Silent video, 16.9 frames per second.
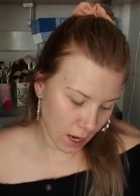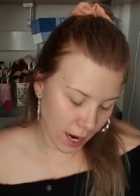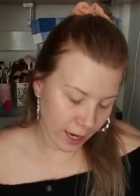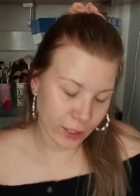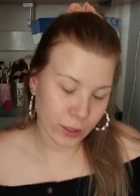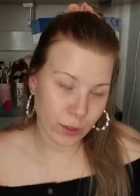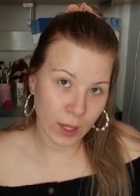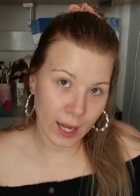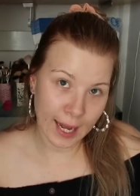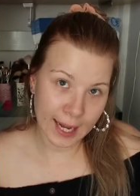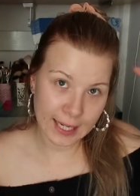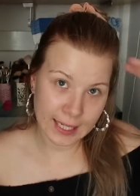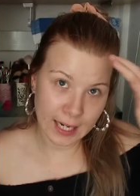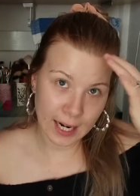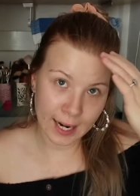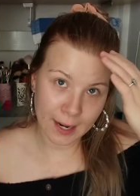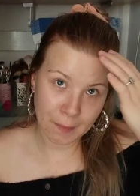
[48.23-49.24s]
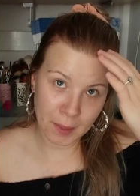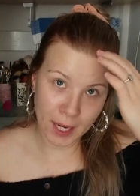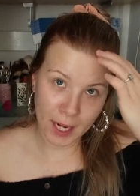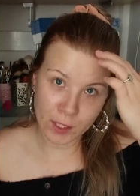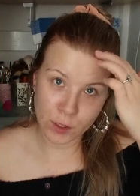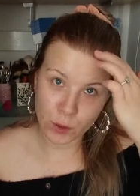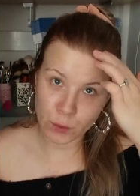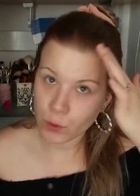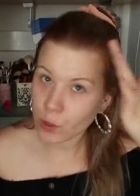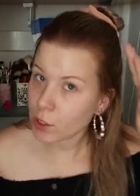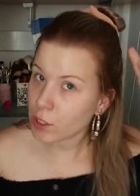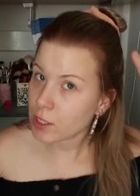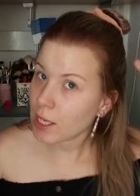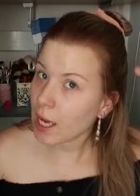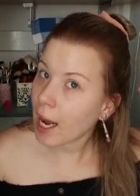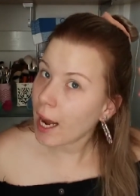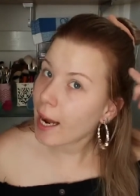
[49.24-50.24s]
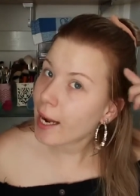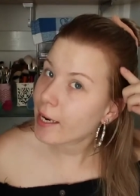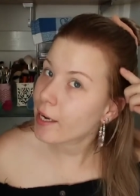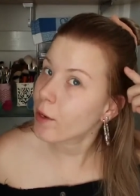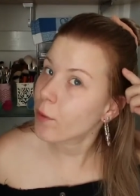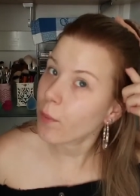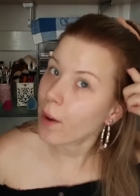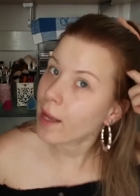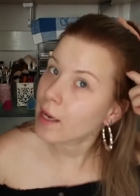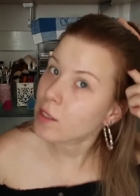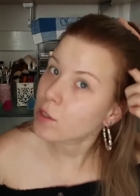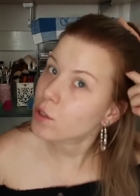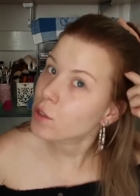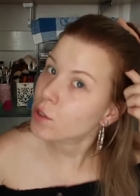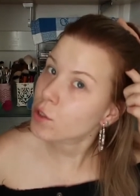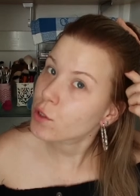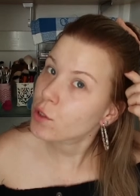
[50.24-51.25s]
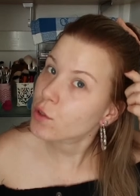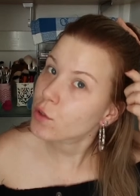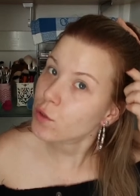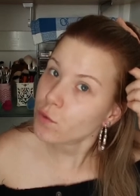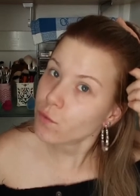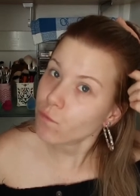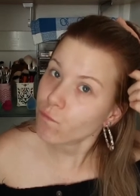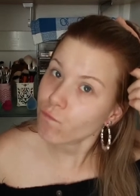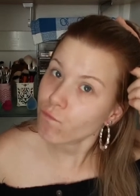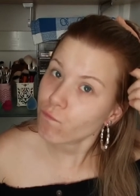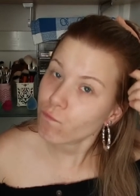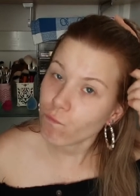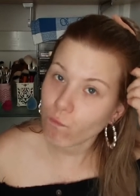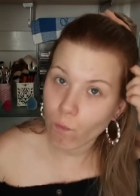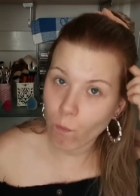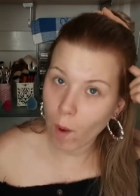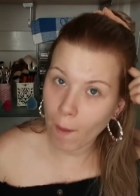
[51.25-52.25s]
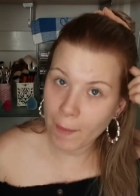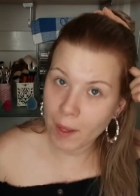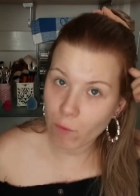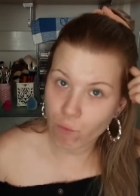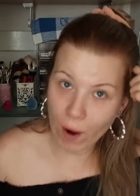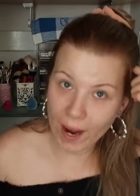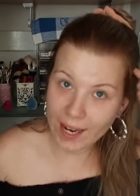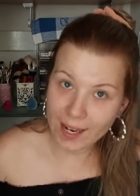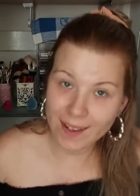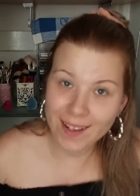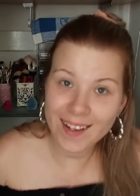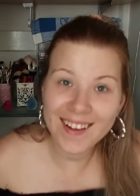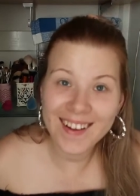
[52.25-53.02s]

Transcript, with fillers: actual hair dye and my natural roots kind of went a bit red